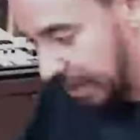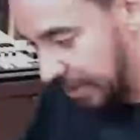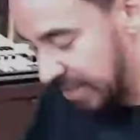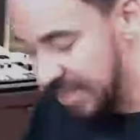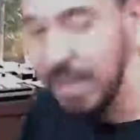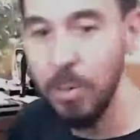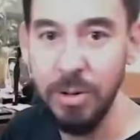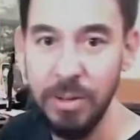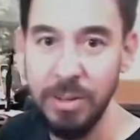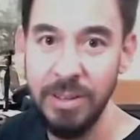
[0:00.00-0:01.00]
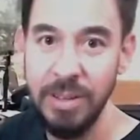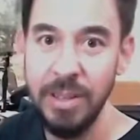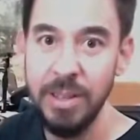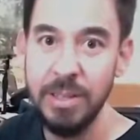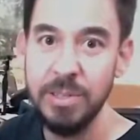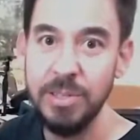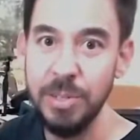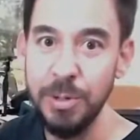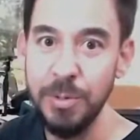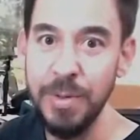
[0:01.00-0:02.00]
sequel
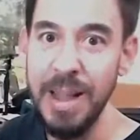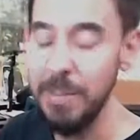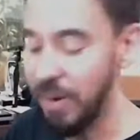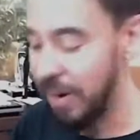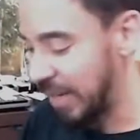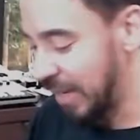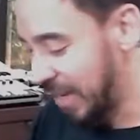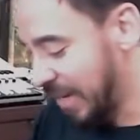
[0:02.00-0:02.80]
to Frat Party,